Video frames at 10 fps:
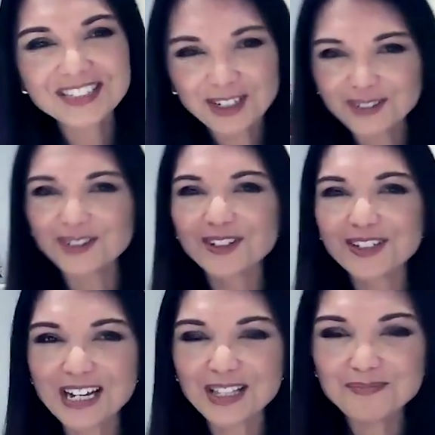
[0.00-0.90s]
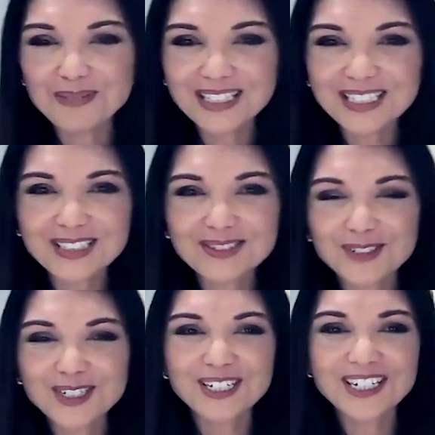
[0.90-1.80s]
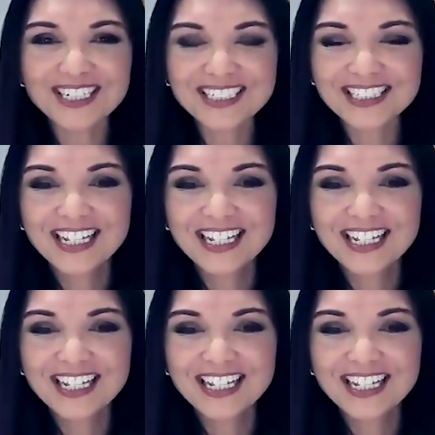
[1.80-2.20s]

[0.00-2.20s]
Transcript: Why don't you learn how the business works?